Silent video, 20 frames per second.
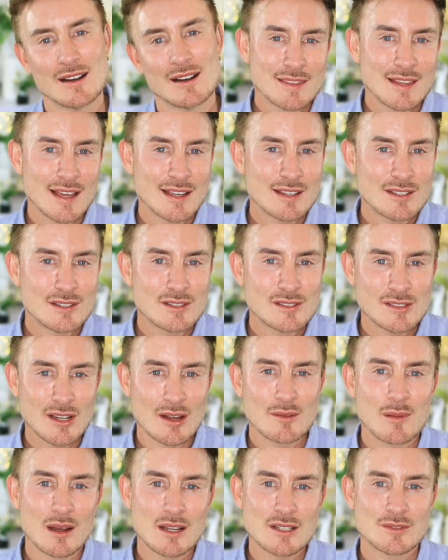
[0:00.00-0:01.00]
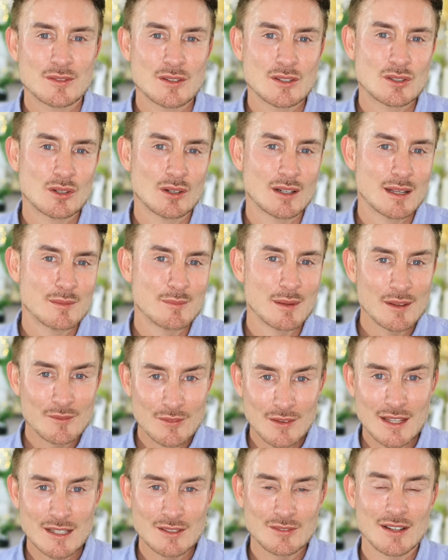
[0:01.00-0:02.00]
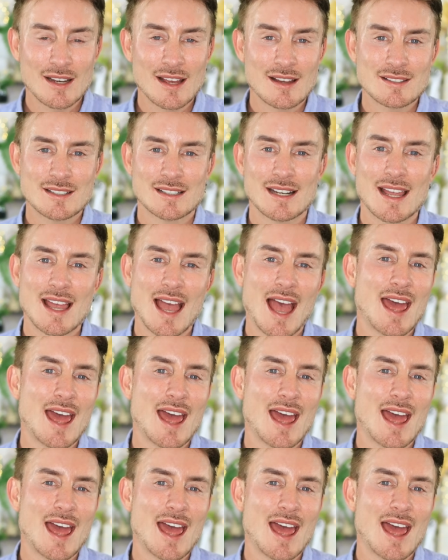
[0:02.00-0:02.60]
Thank you so much for joining me for this video today,